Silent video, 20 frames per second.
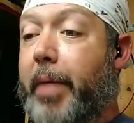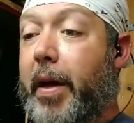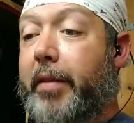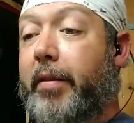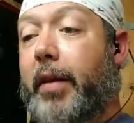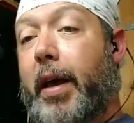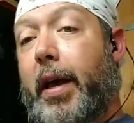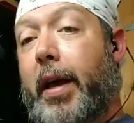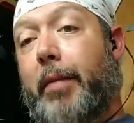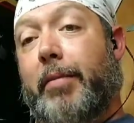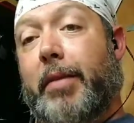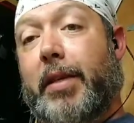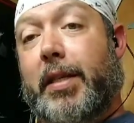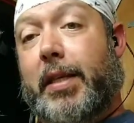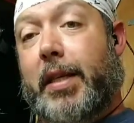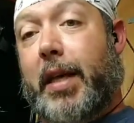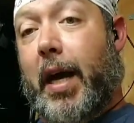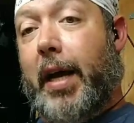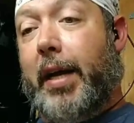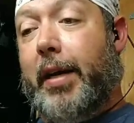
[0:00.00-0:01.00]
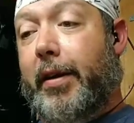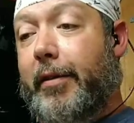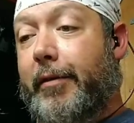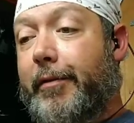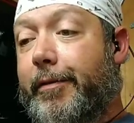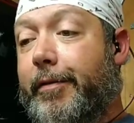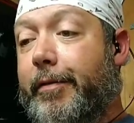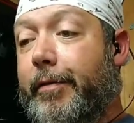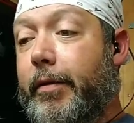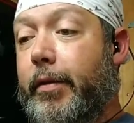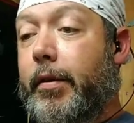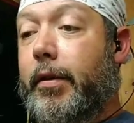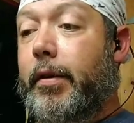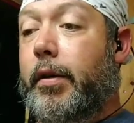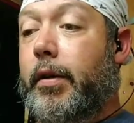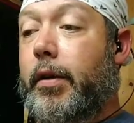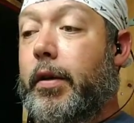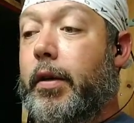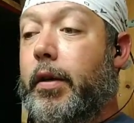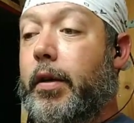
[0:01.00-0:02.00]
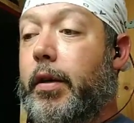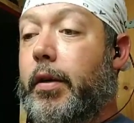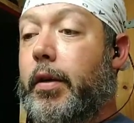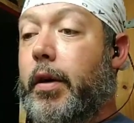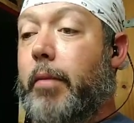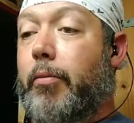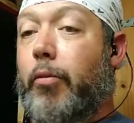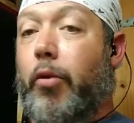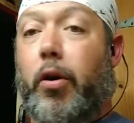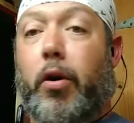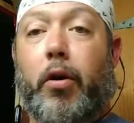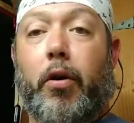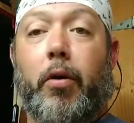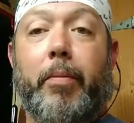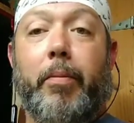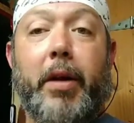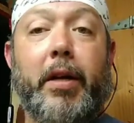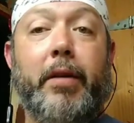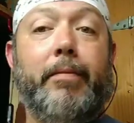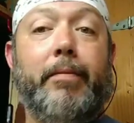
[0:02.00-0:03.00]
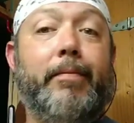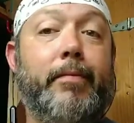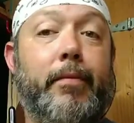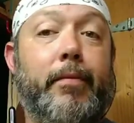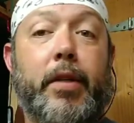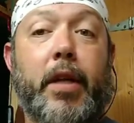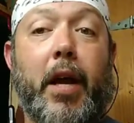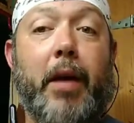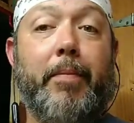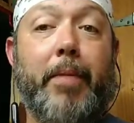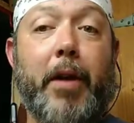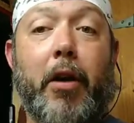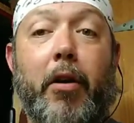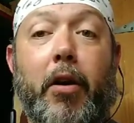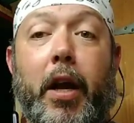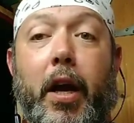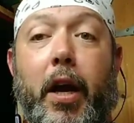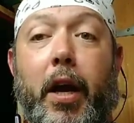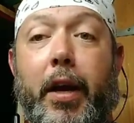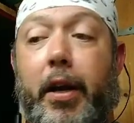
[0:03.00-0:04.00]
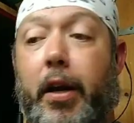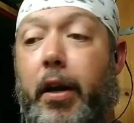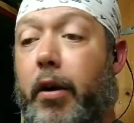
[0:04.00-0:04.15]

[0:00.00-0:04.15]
Bethlehem is kind of a more urban type area.